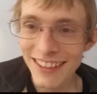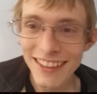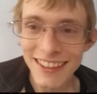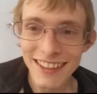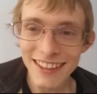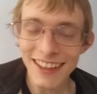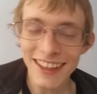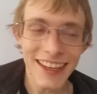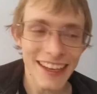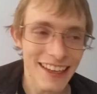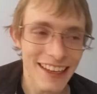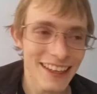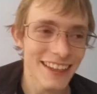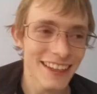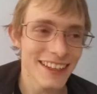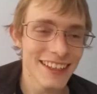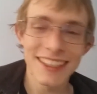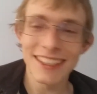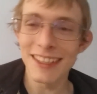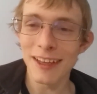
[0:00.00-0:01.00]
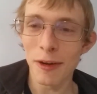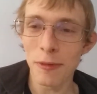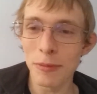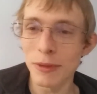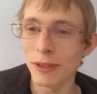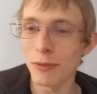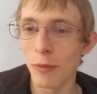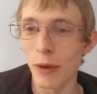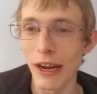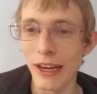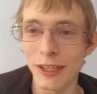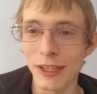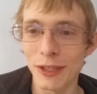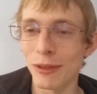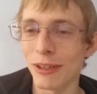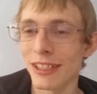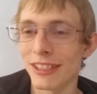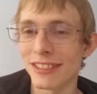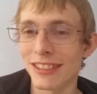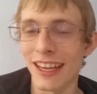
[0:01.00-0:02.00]
Like, I'll be way
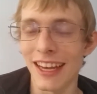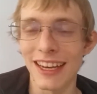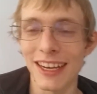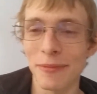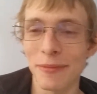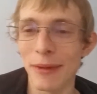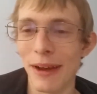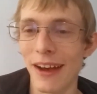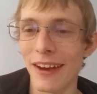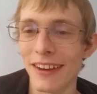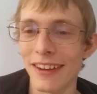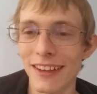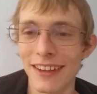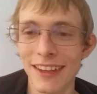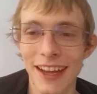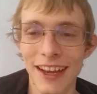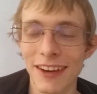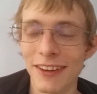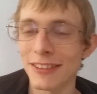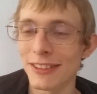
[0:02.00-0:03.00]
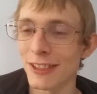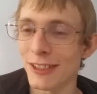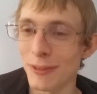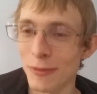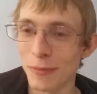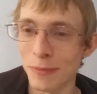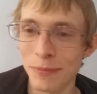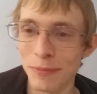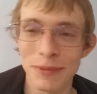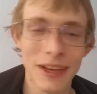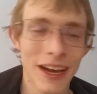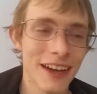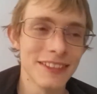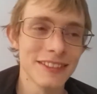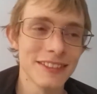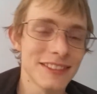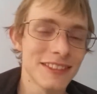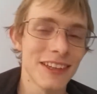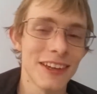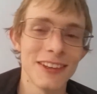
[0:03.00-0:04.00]
too excited about it. I don't think you
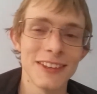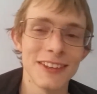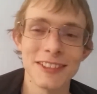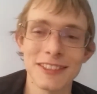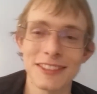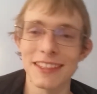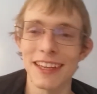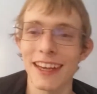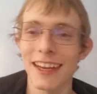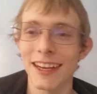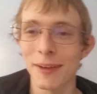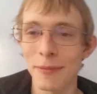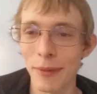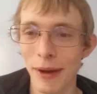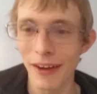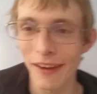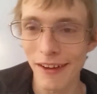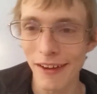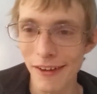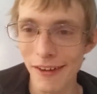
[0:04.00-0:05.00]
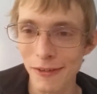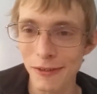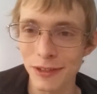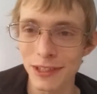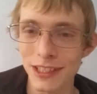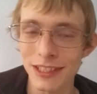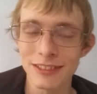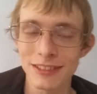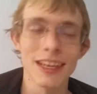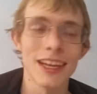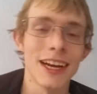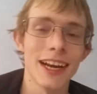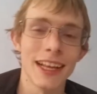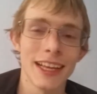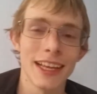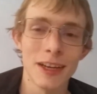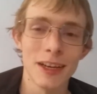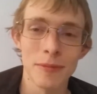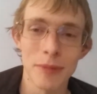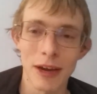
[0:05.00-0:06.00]
guys understand about how excited I
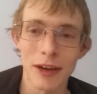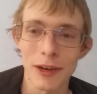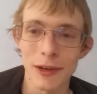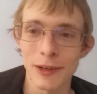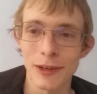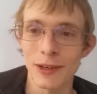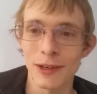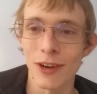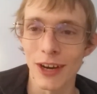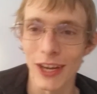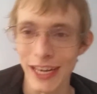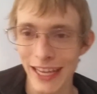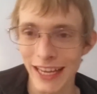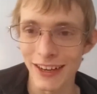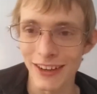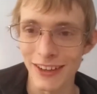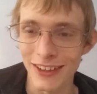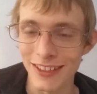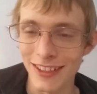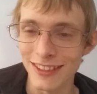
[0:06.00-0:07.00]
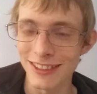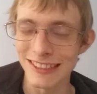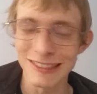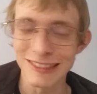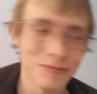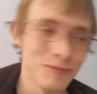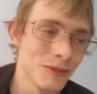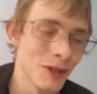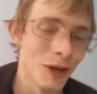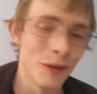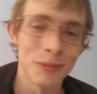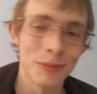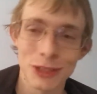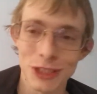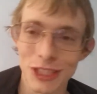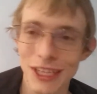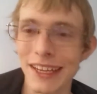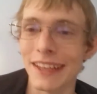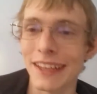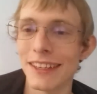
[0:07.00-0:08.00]
get about going crawdad hunting. It's some dope
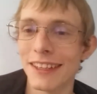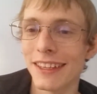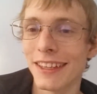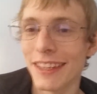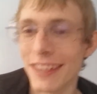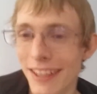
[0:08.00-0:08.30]
shit.